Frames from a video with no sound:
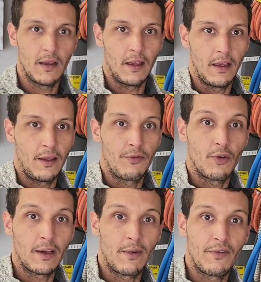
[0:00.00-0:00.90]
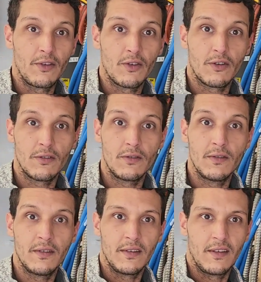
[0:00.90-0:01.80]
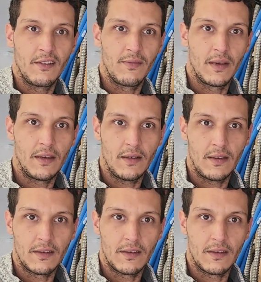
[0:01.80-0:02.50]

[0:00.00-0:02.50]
If you like my video, give me